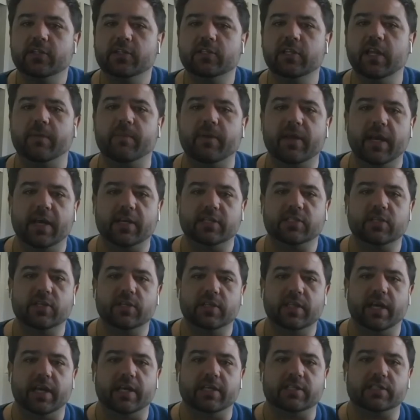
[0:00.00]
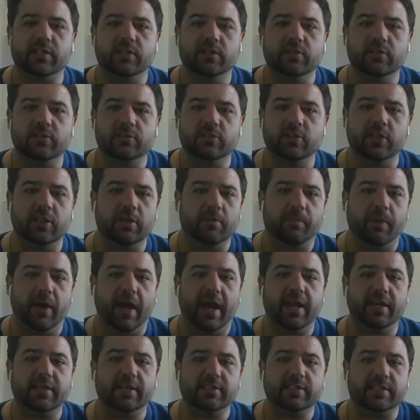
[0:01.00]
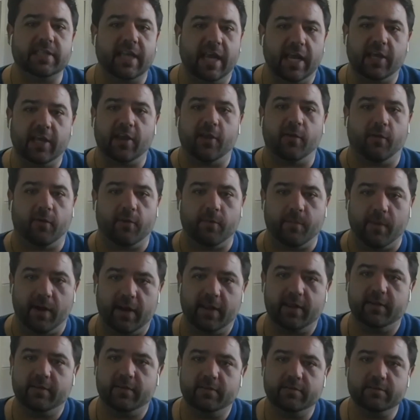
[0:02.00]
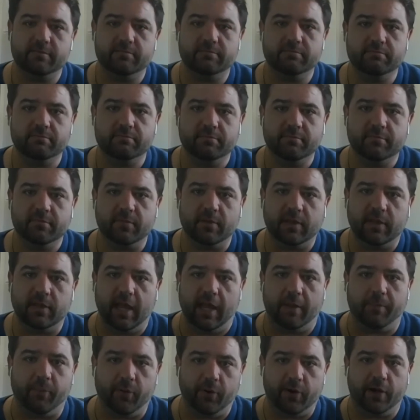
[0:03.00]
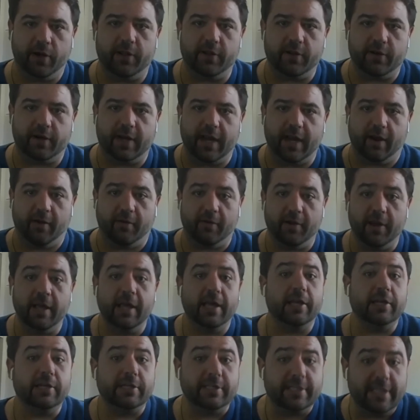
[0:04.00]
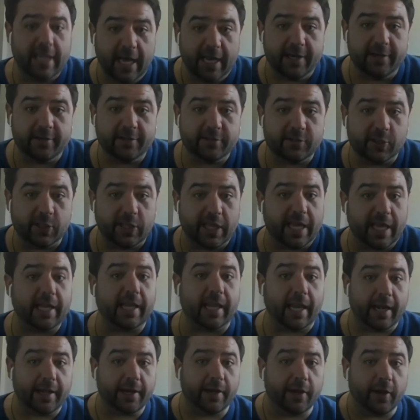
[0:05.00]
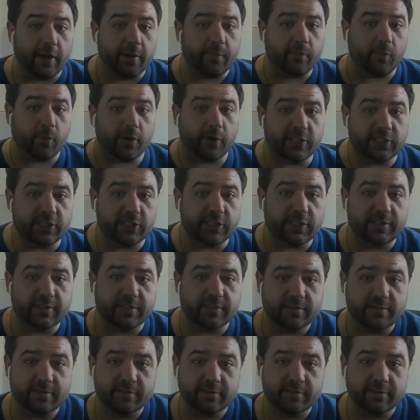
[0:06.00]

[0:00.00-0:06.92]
Let me ask you this. Do the banks take your money and put it in their account? Then do they lend it on mortgages?